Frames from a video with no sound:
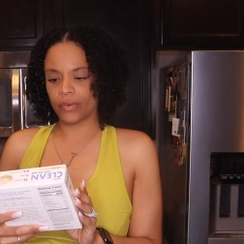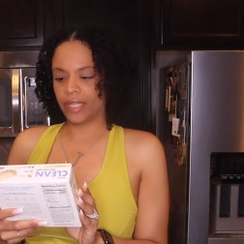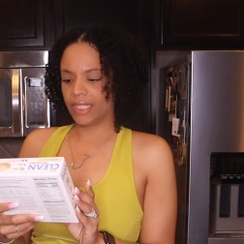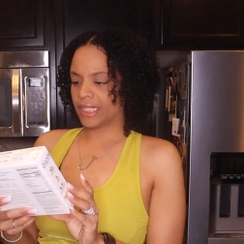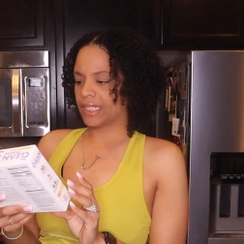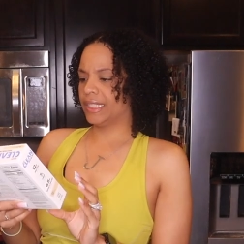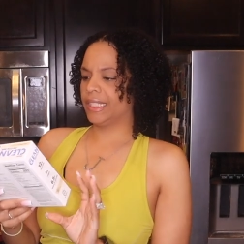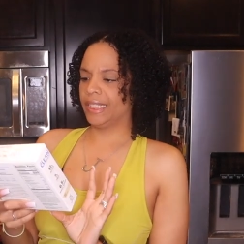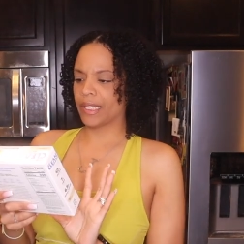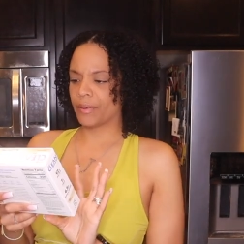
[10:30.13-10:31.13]
Ready
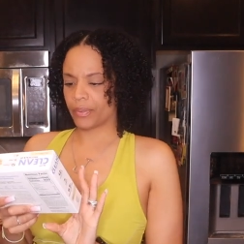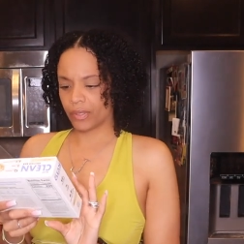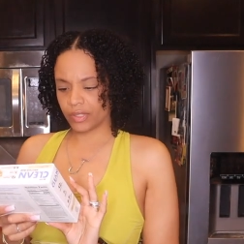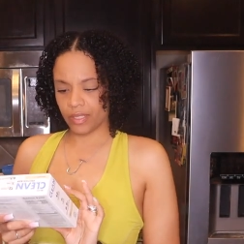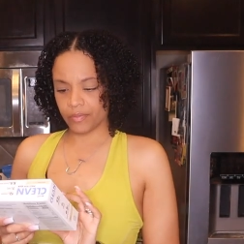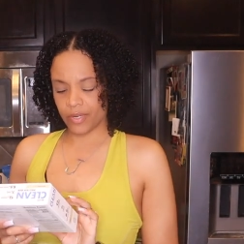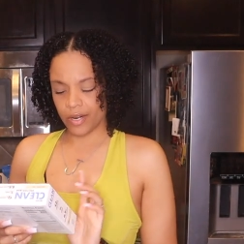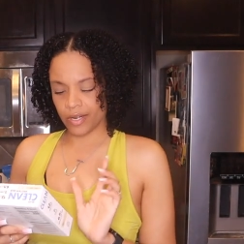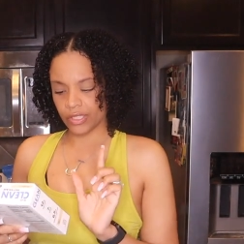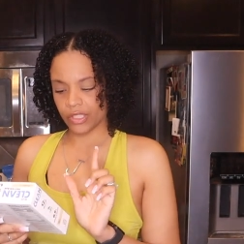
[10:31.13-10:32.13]
Clean Protein
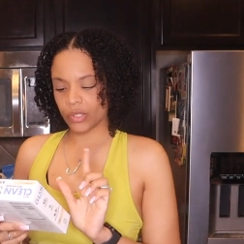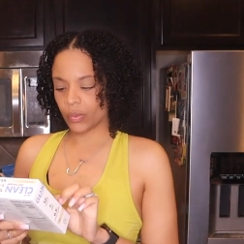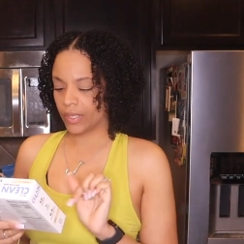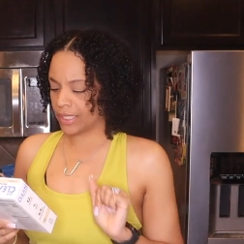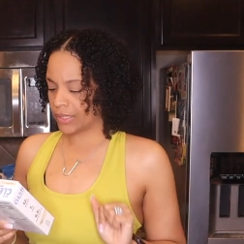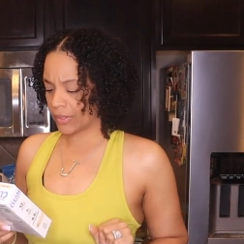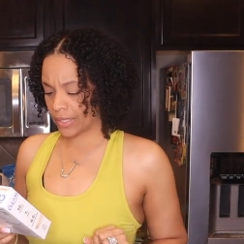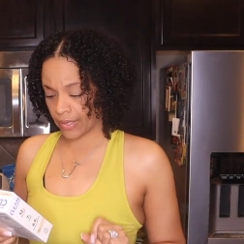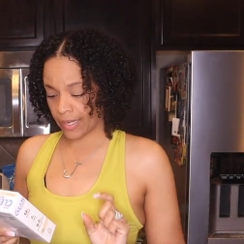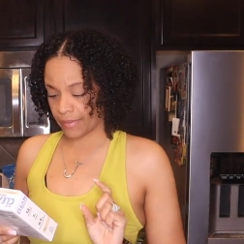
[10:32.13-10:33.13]
Bar, twenty-three
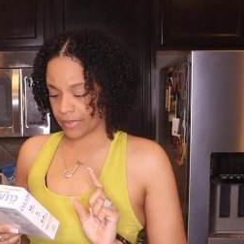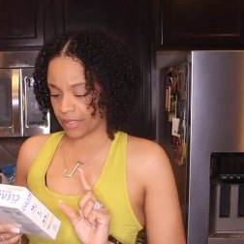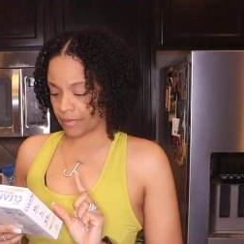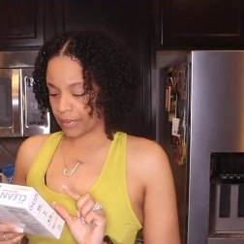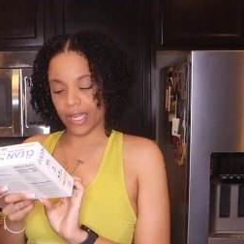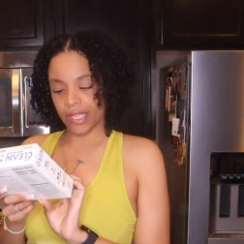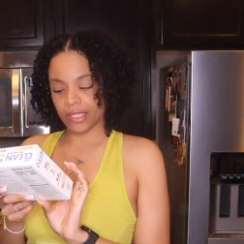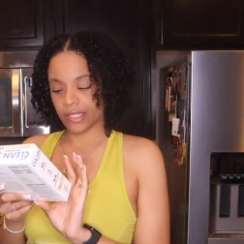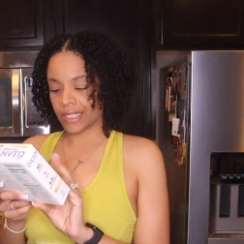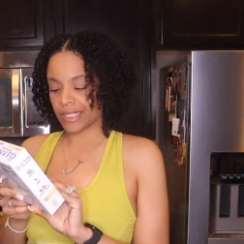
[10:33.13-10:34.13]
grams of
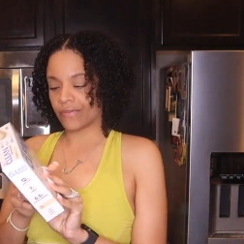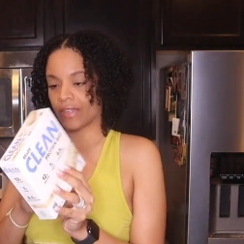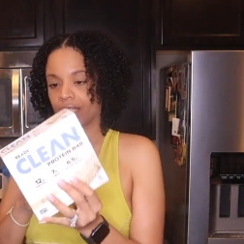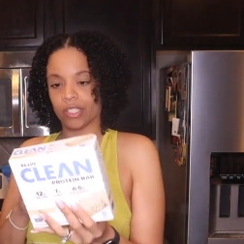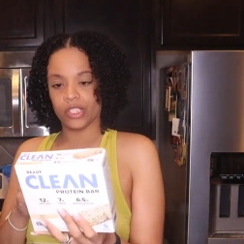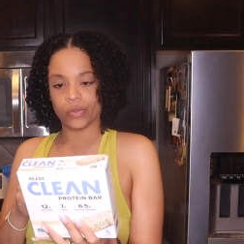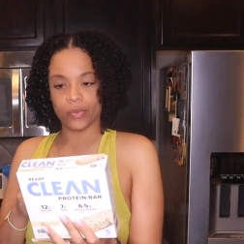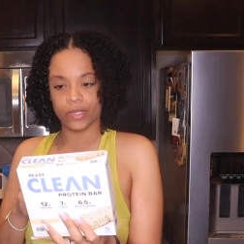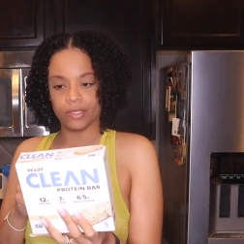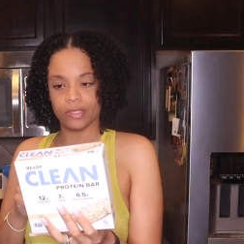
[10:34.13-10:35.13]
grains. This is vanilla
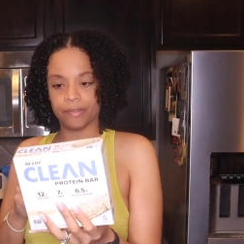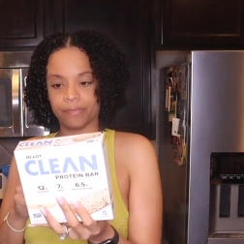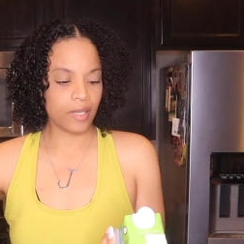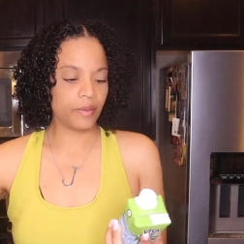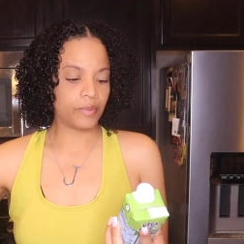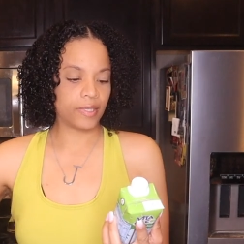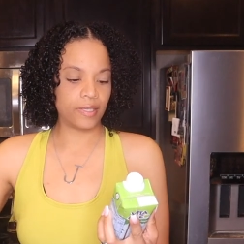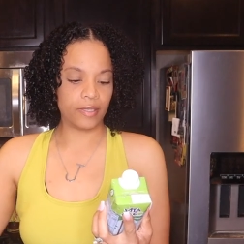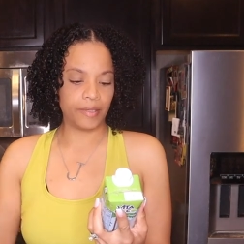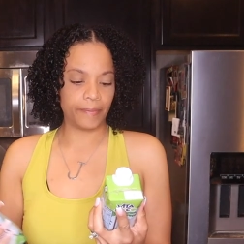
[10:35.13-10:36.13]
swirl. Pick up
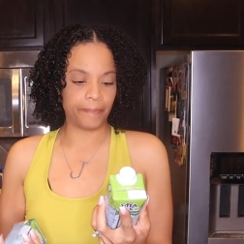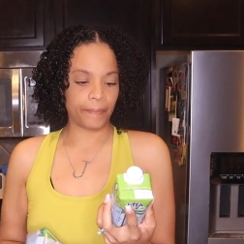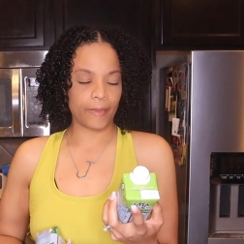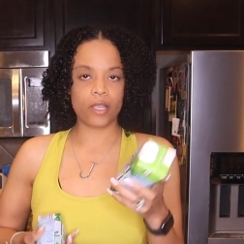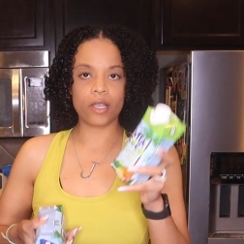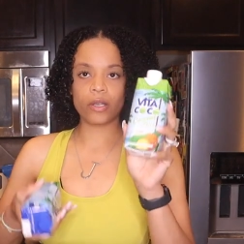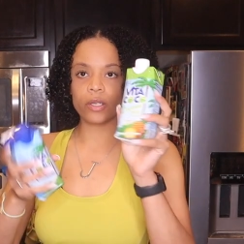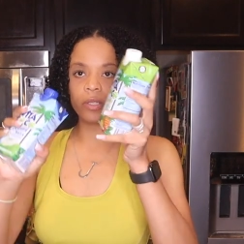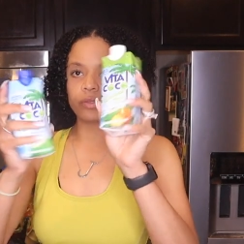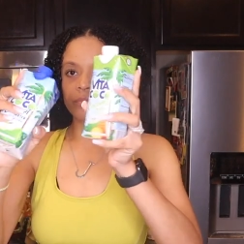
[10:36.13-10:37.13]
some
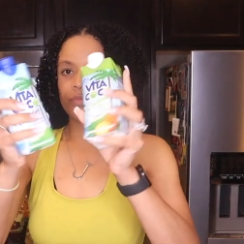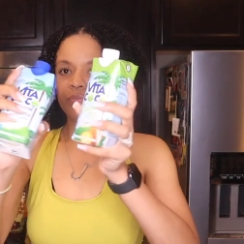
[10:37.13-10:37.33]
cocoa,